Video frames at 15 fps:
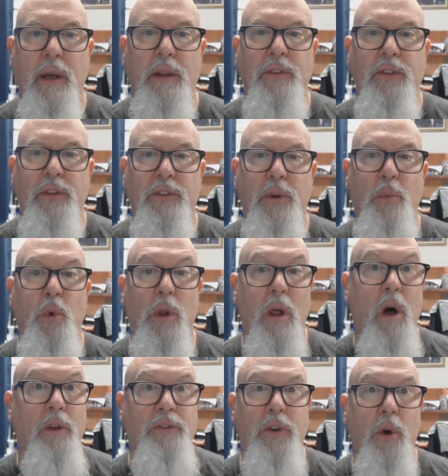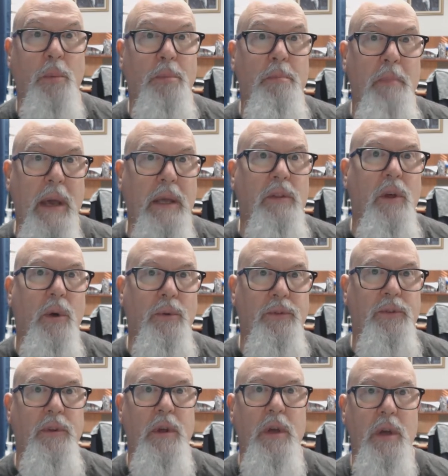System, will also make
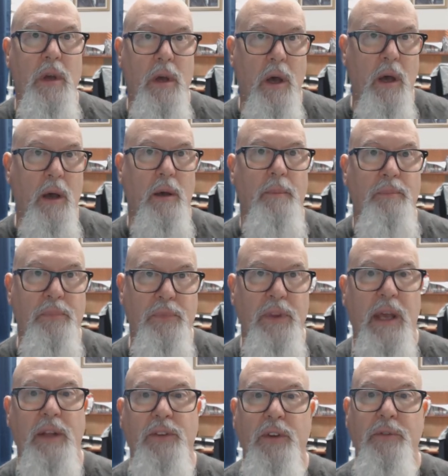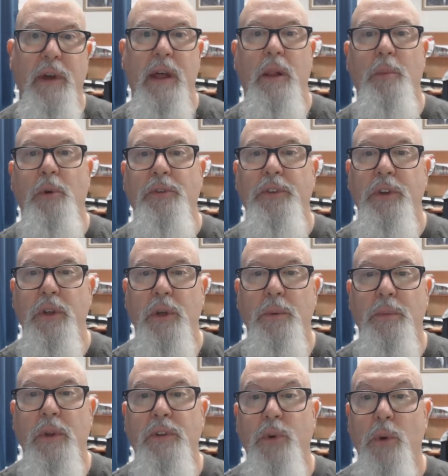those dates available to you.
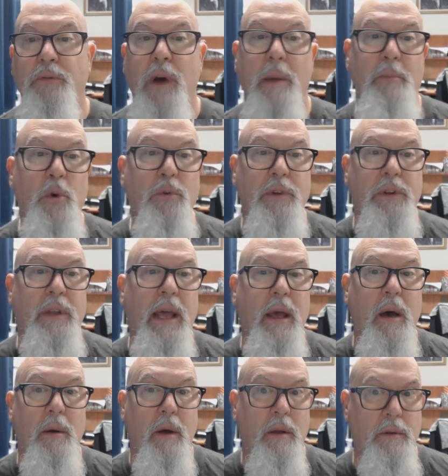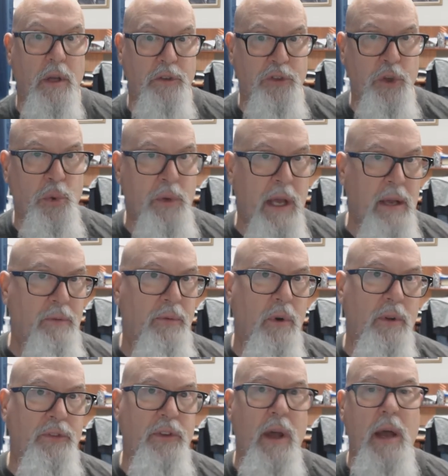So if I move a due date for
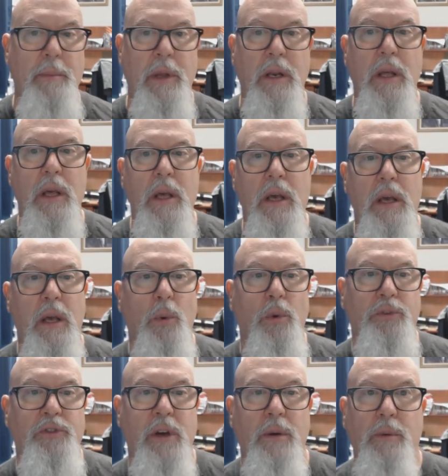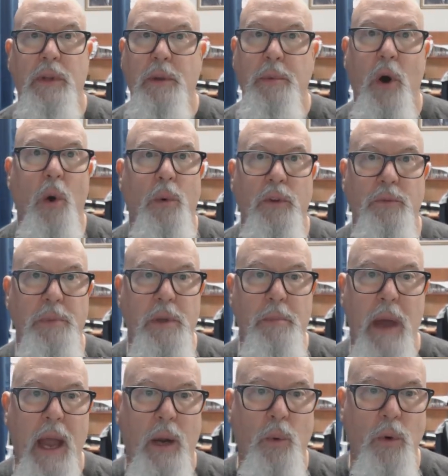an assignment, it will generally always be
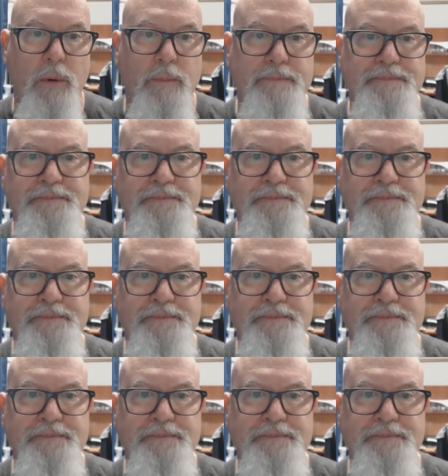backward.